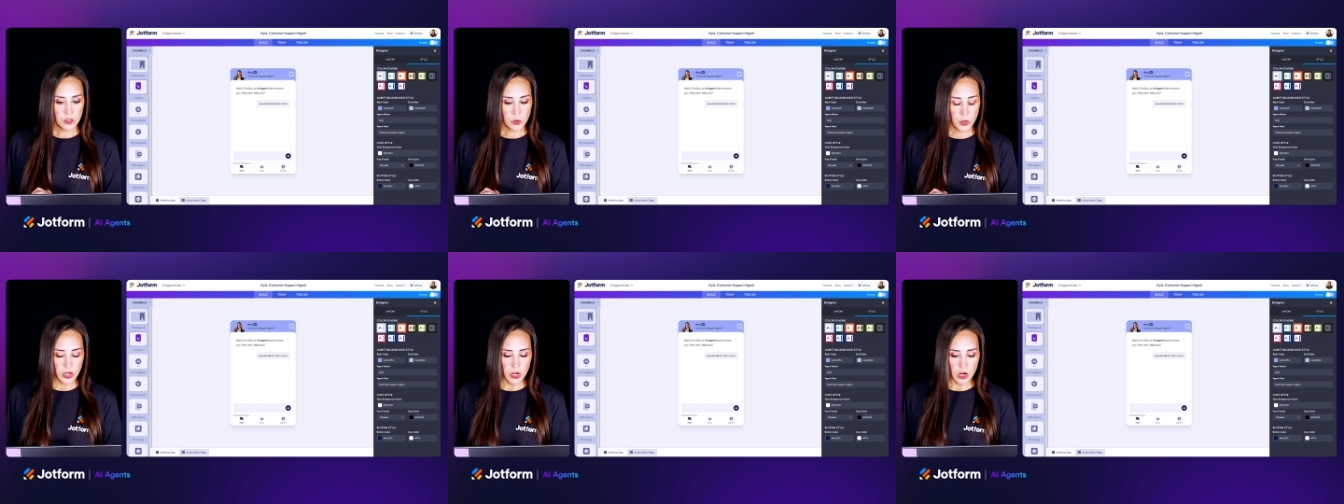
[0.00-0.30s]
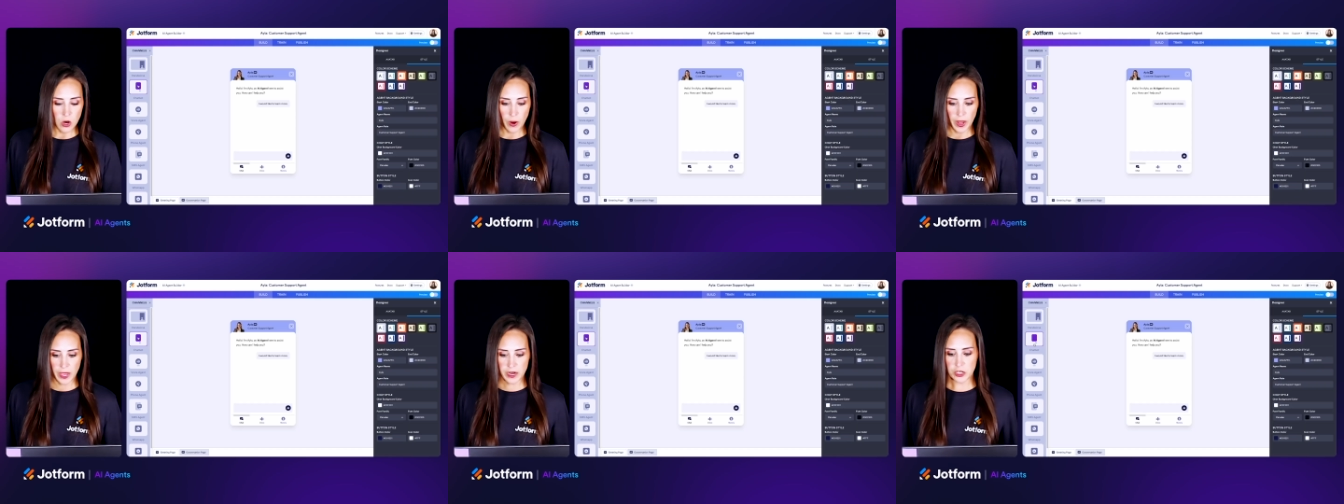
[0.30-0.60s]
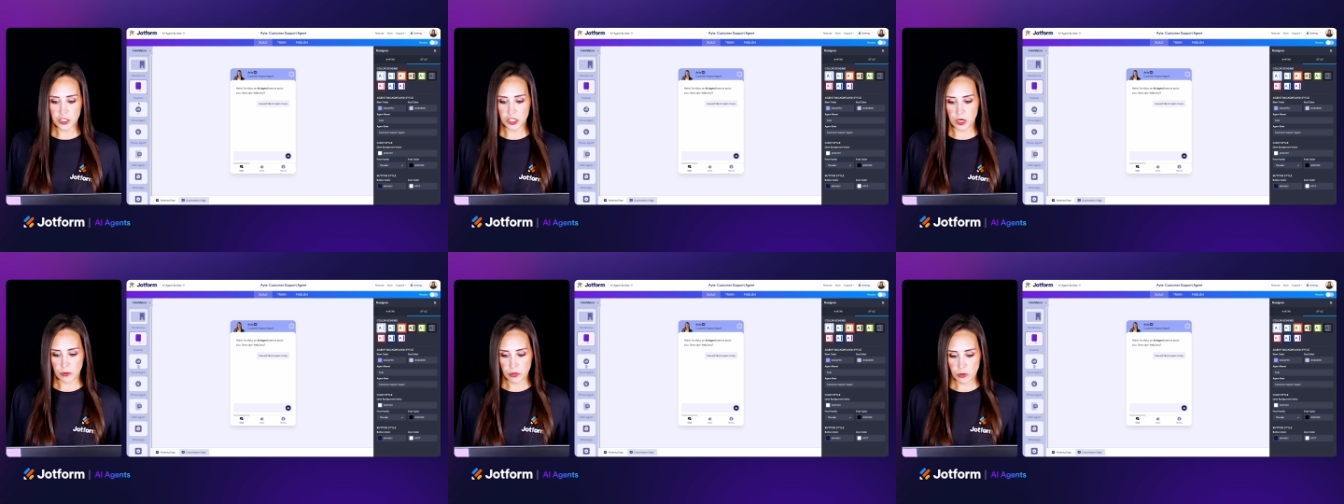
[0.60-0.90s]
So we can go
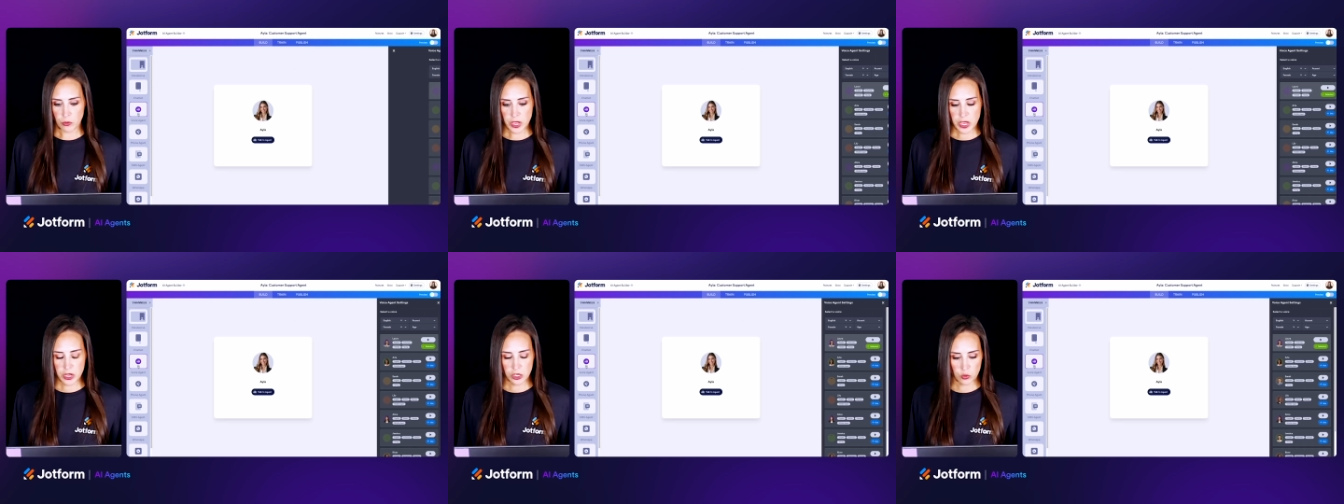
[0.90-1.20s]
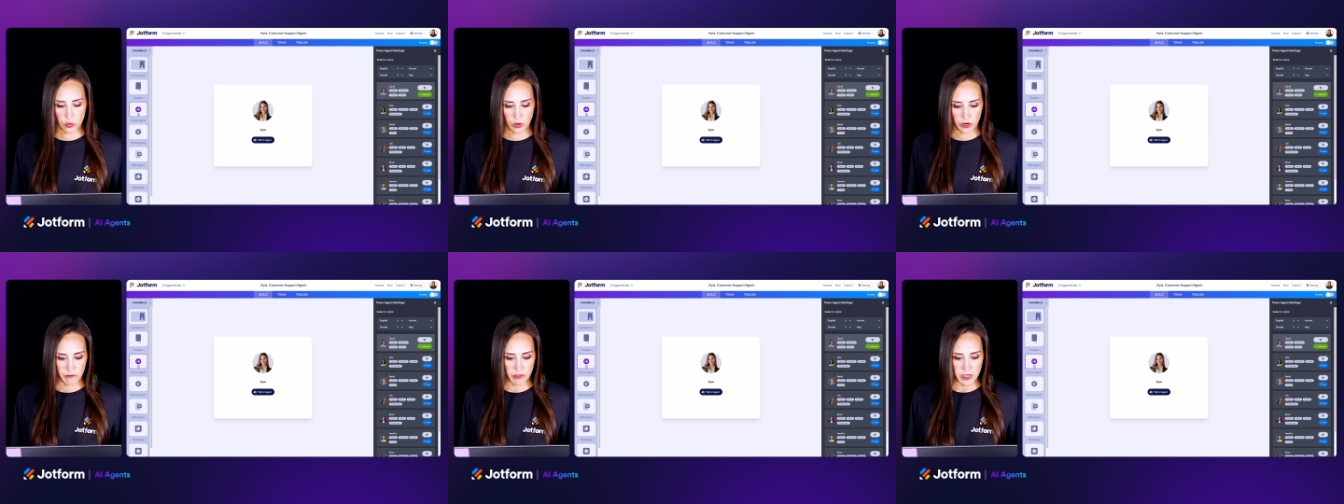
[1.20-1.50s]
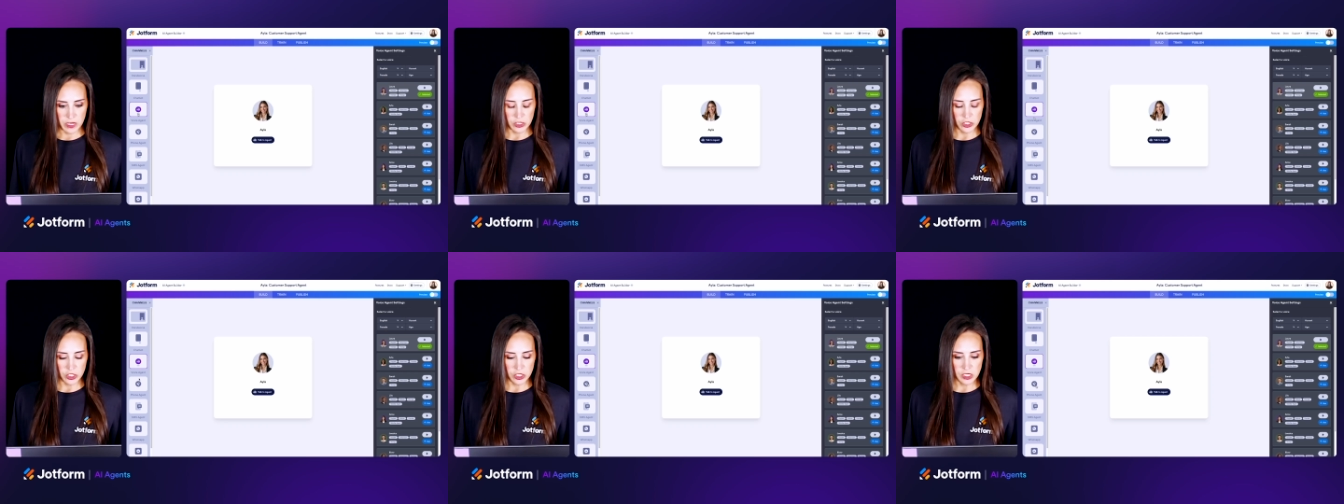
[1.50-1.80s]
ahead and jump through each one
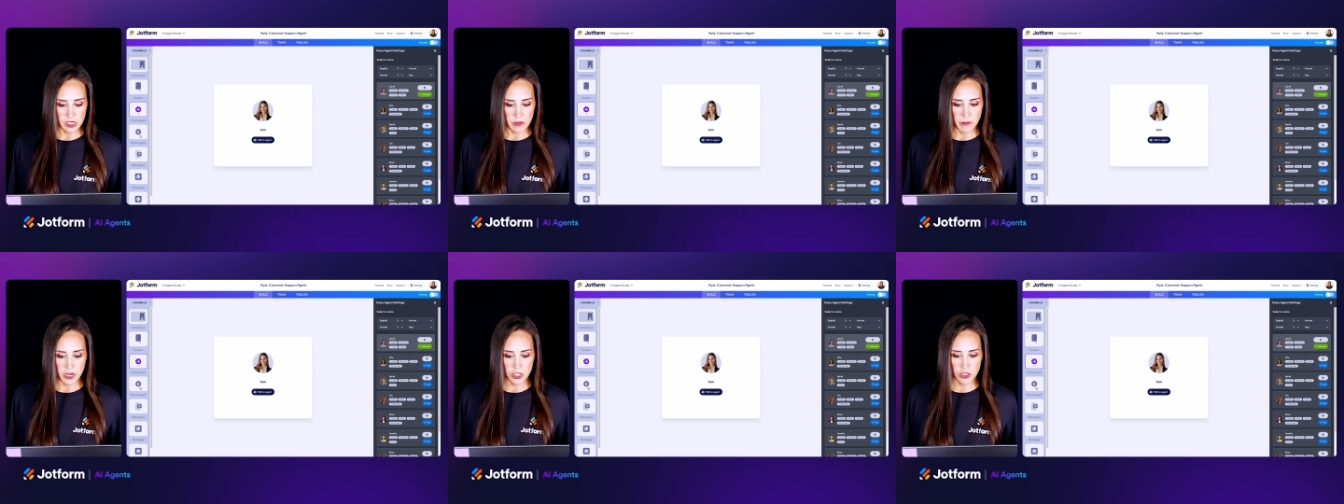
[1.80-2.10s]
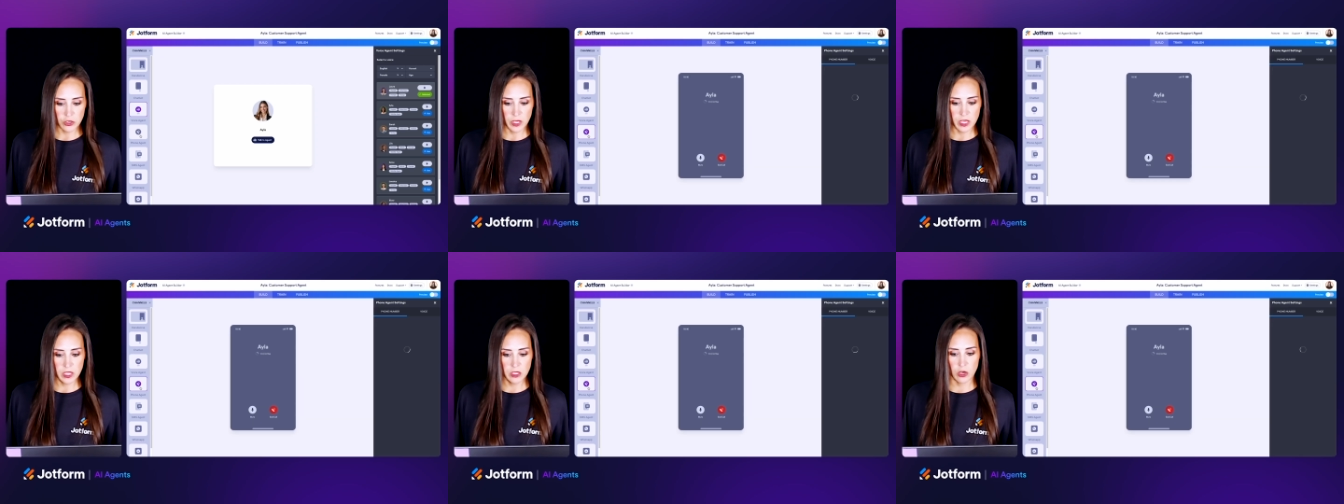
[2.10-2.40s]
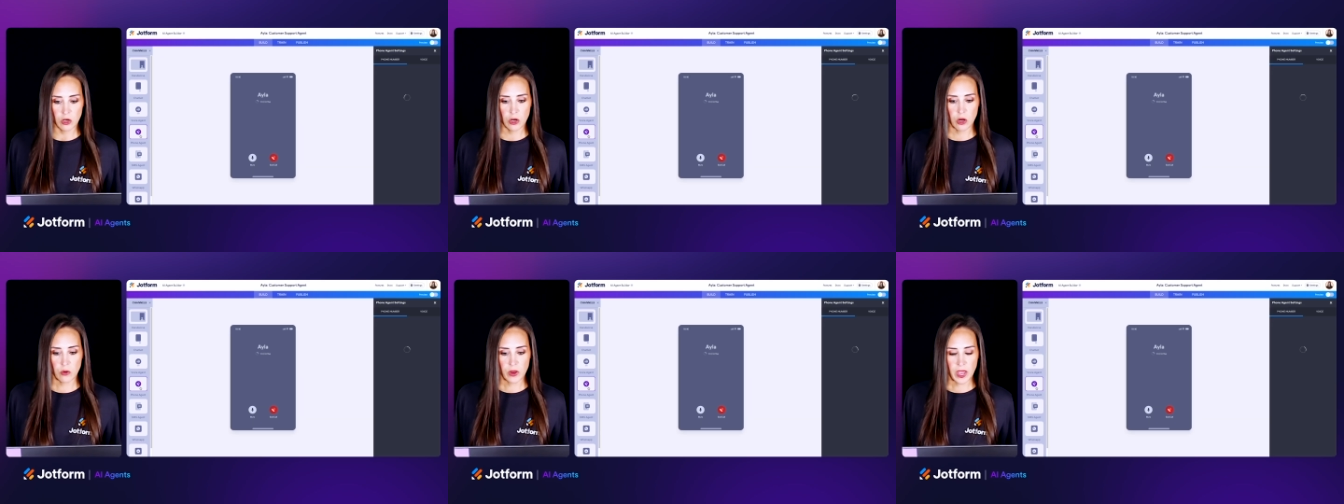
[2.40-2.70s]
of these just to make sure they
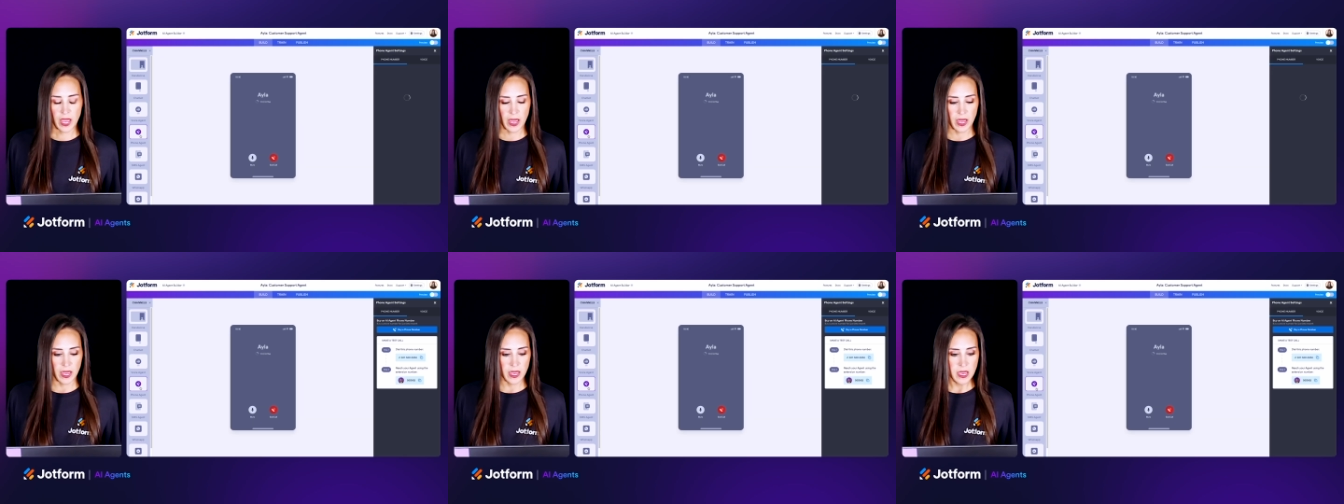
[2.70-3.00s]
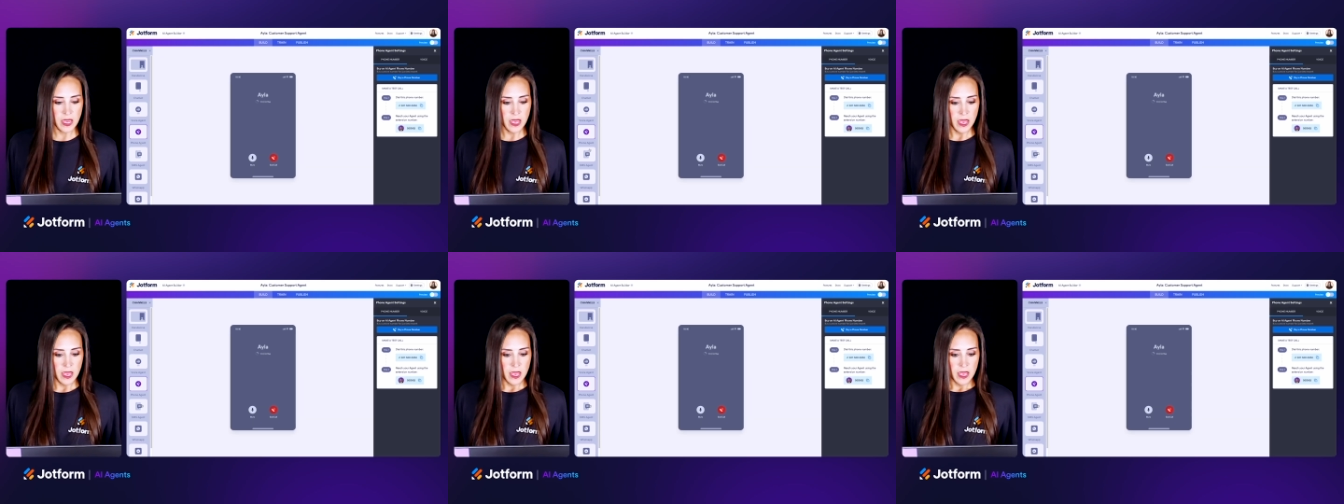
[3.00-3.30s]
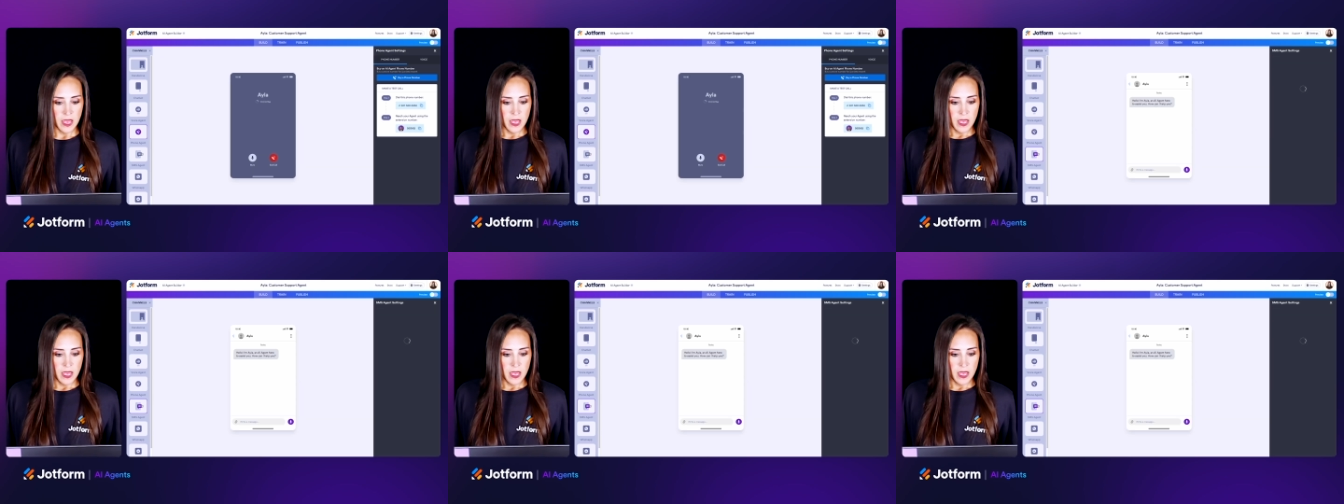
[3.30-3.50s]
look okay